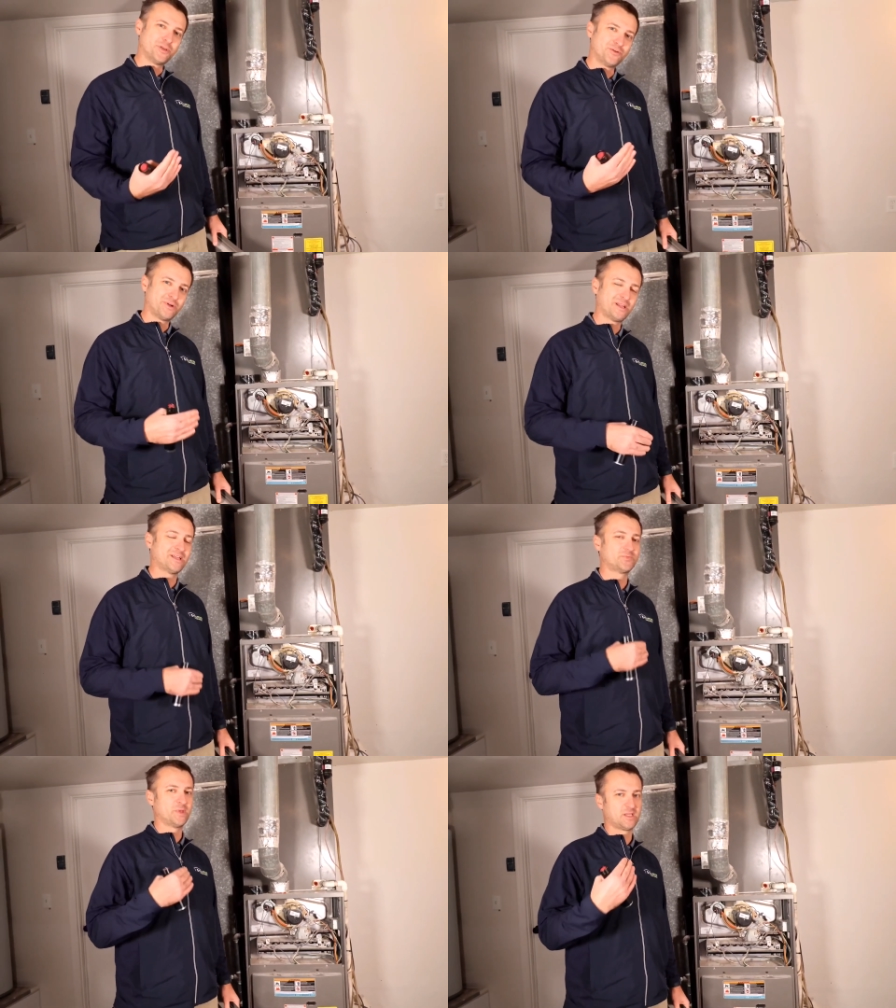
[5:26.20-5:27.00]
old the unit
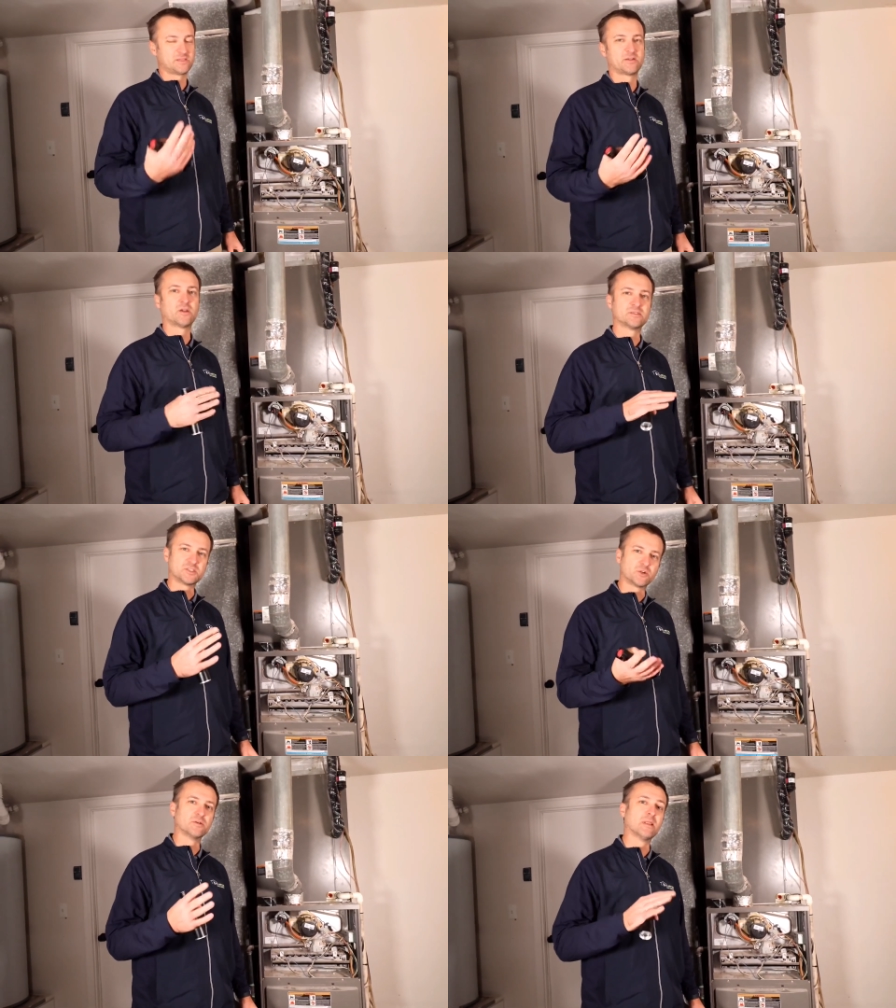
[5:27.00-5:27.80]
is because there is a
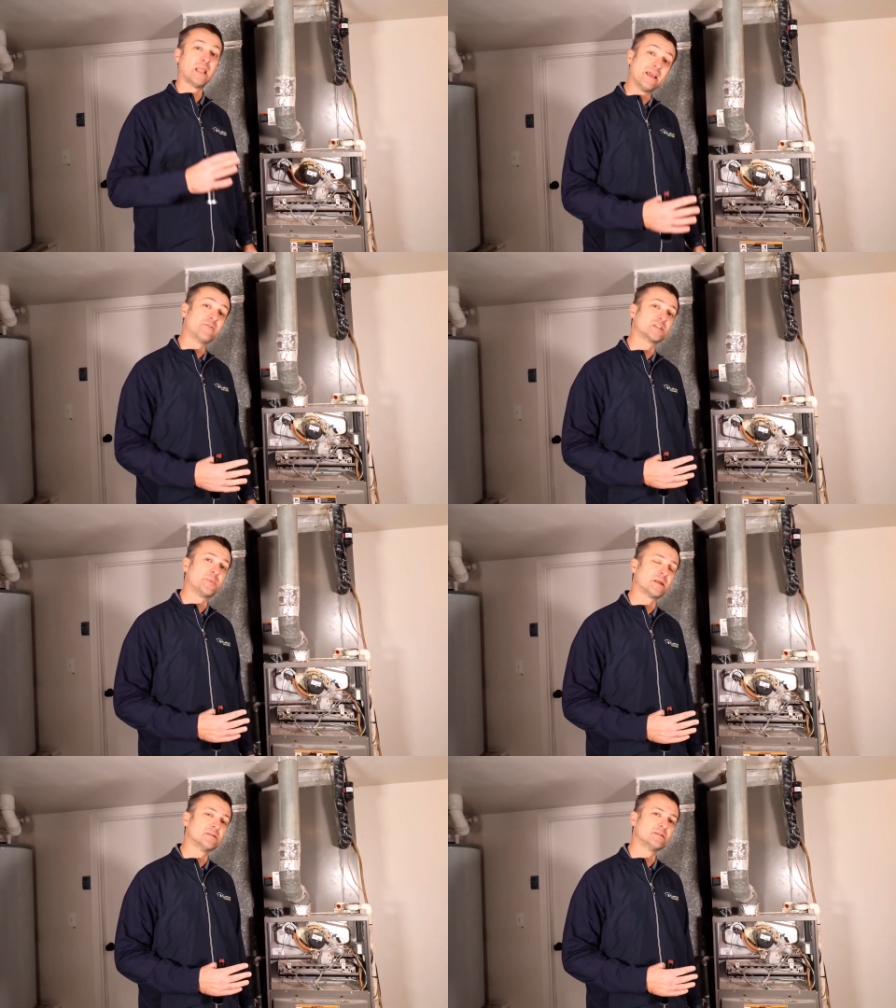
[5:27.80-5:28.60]
certain life
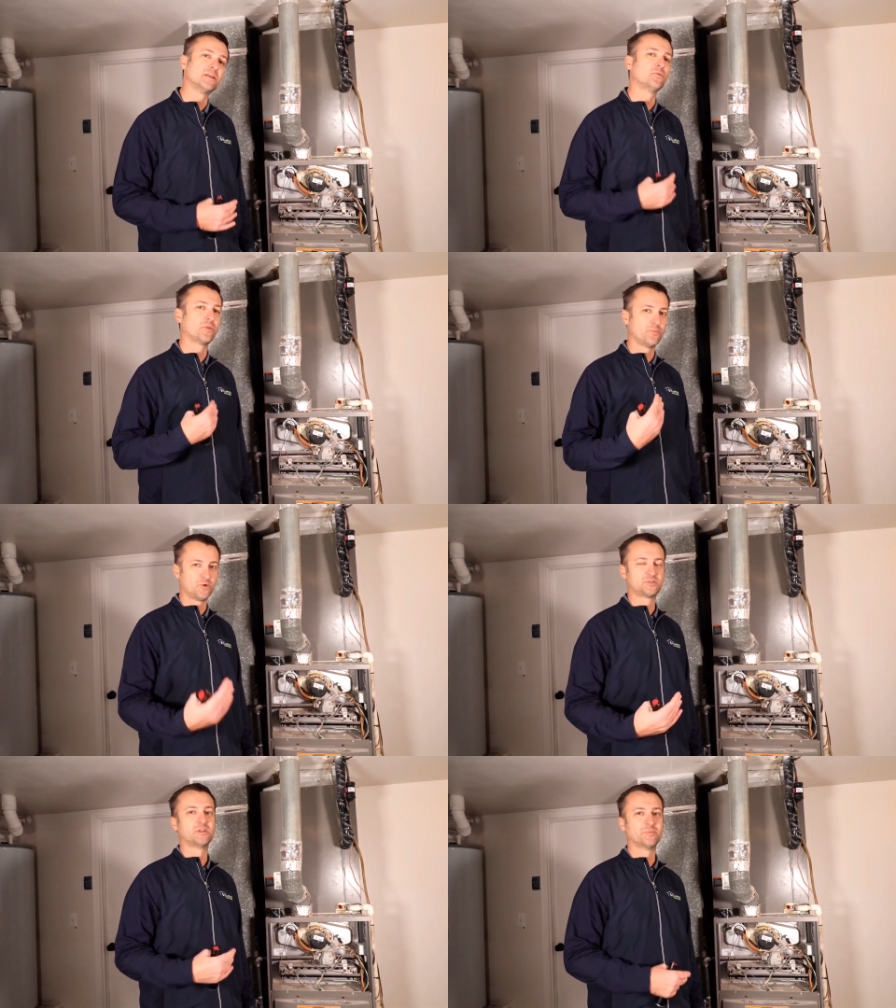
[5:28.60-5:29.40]
expectancy with
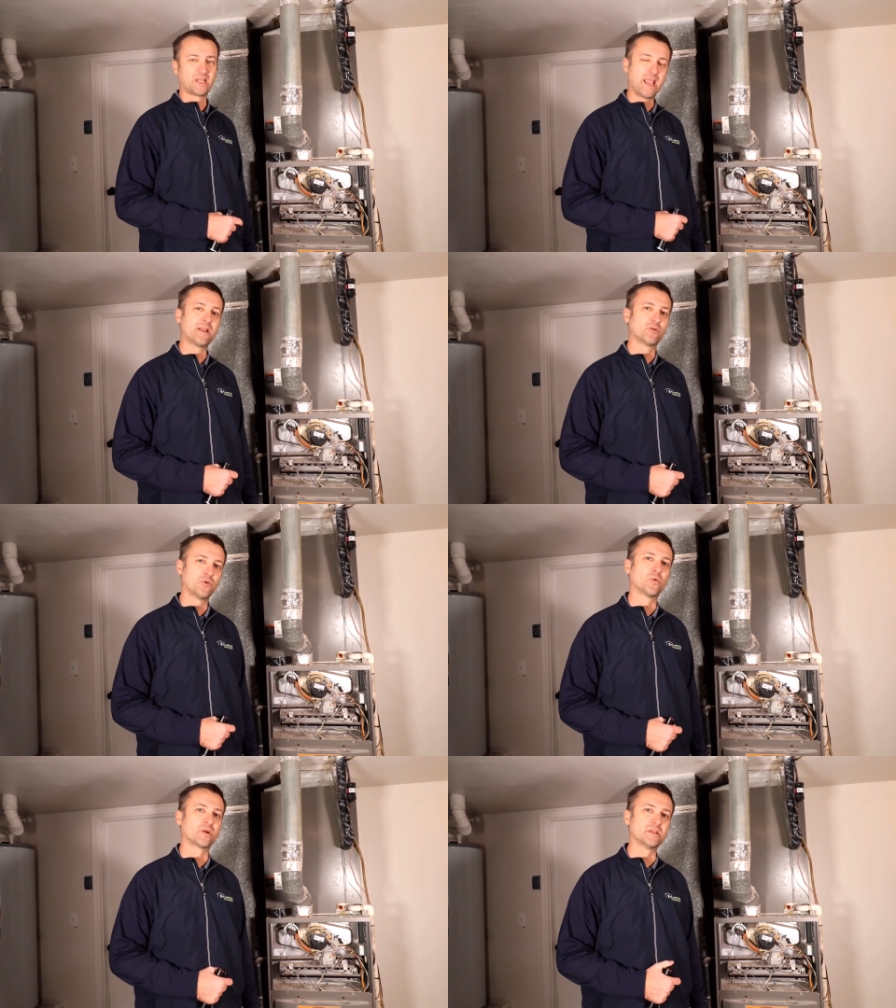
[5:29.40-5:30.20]
most of the
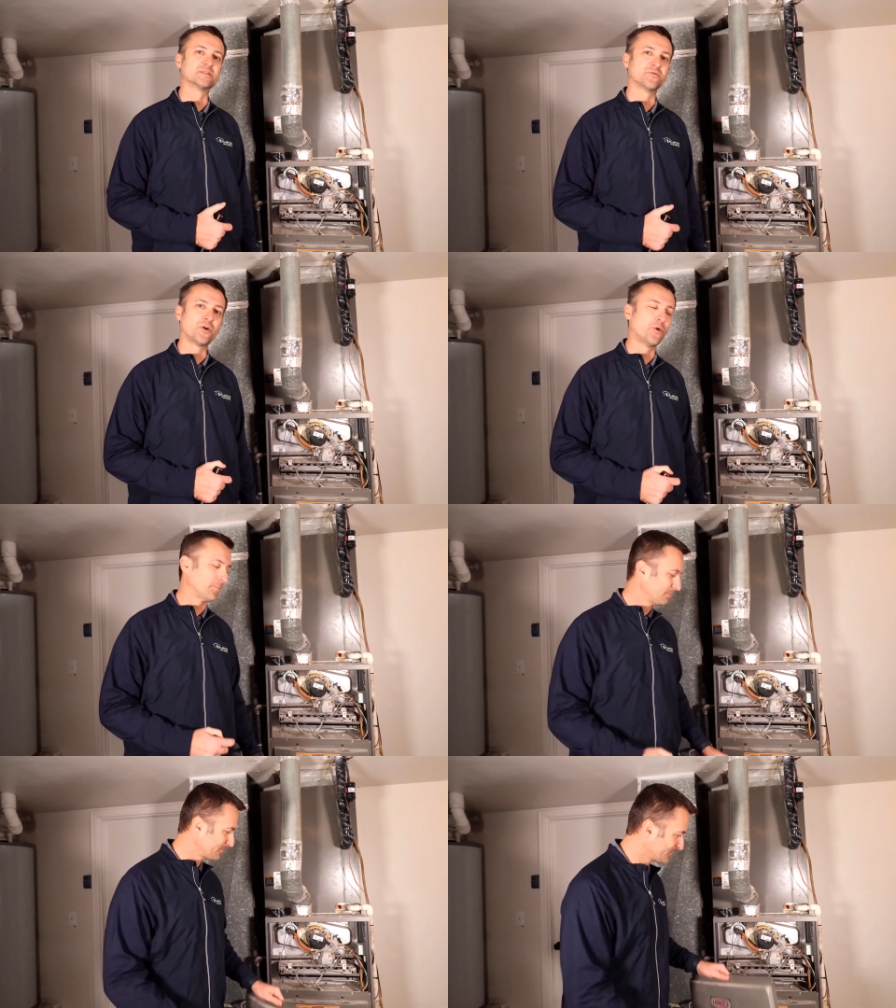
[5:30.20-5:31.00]
mechanical workings of a home.